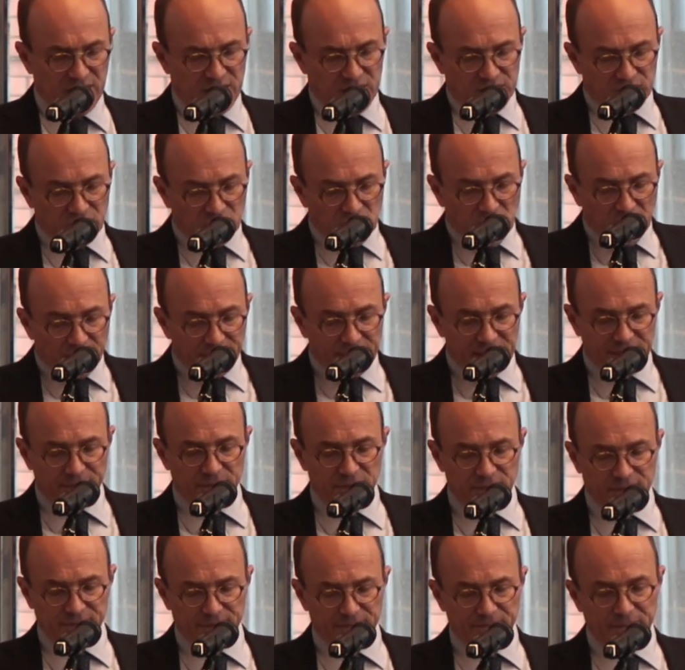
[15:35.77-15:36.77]
The
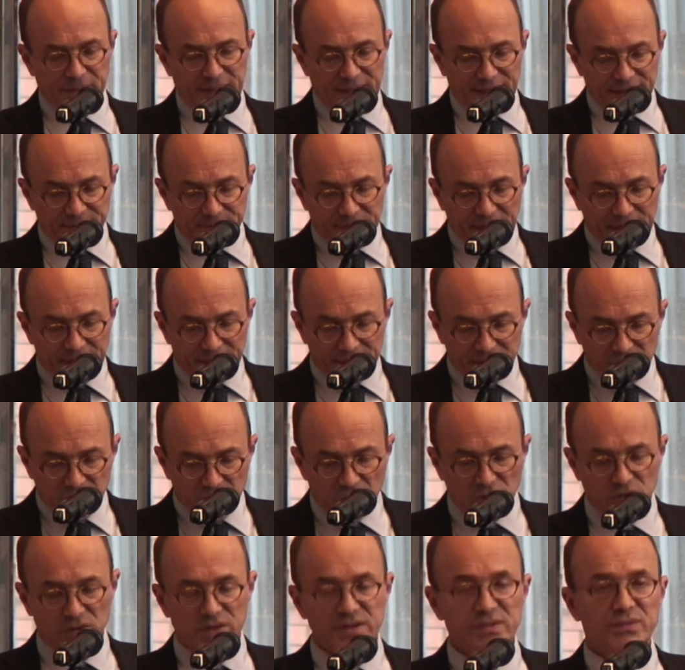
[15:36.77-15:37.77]
commitment made by
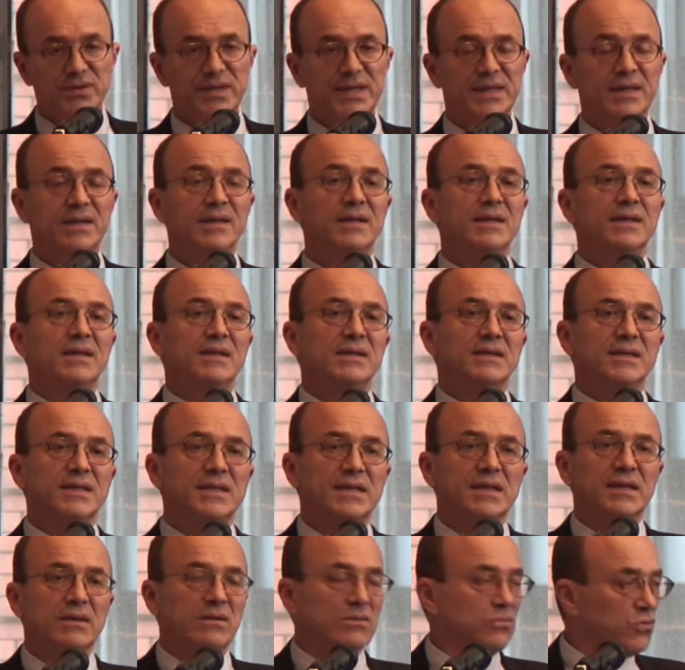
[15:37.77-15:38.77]
currently
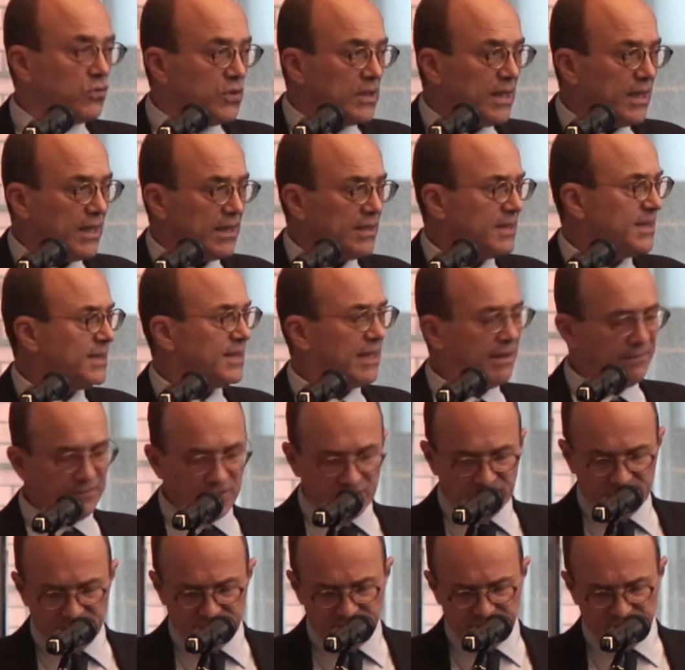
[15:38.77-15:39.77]
today
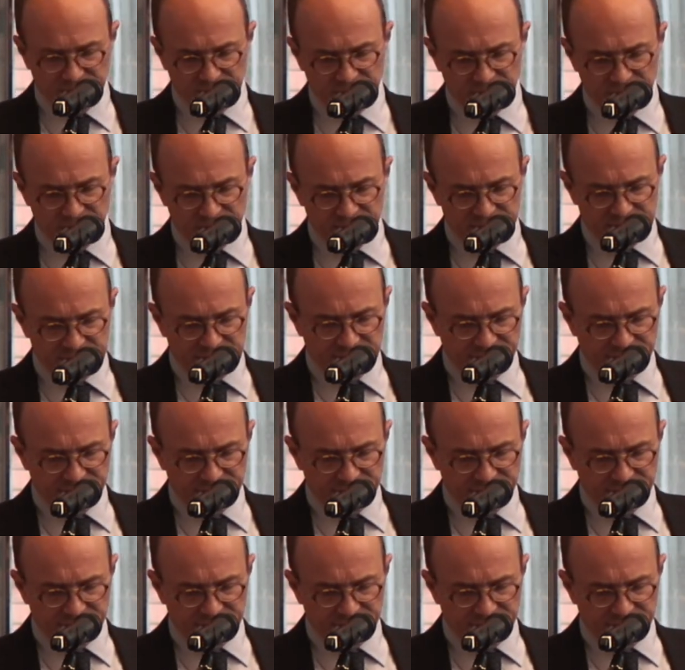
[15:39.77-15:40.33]
57